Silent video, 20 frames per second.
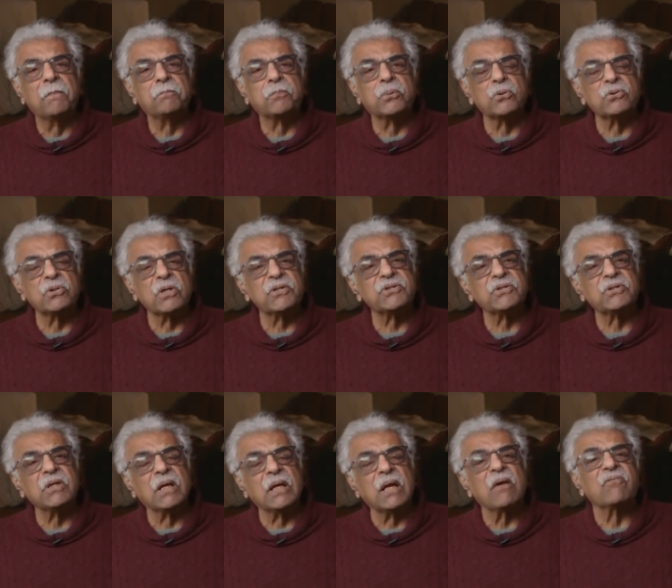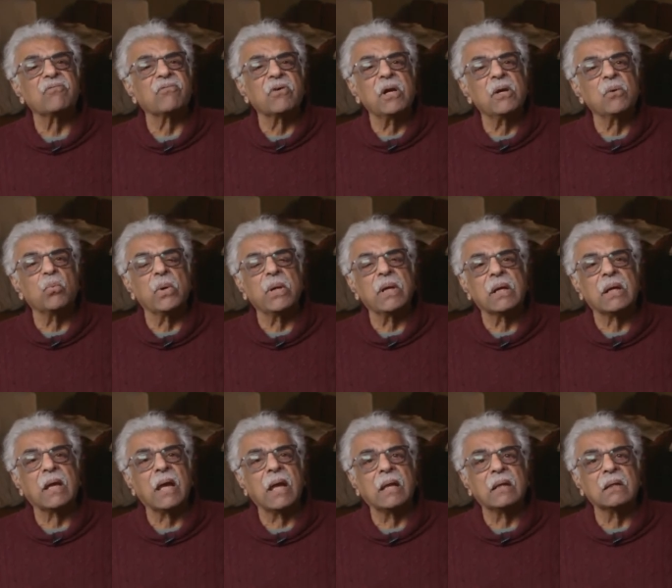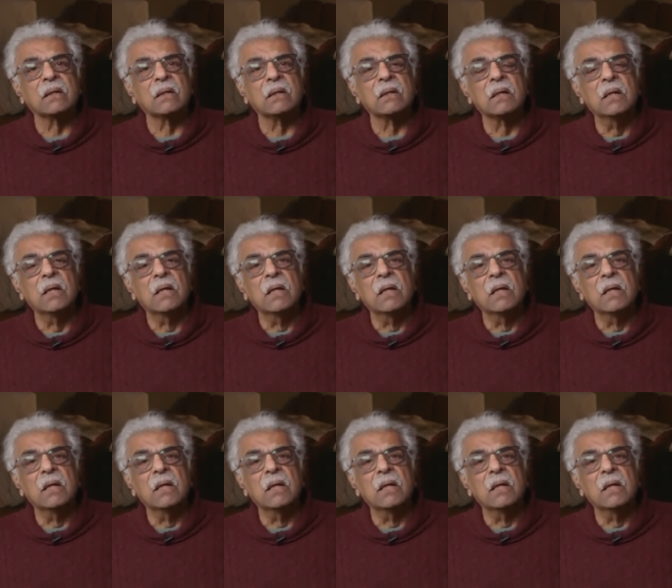protesting every weekend.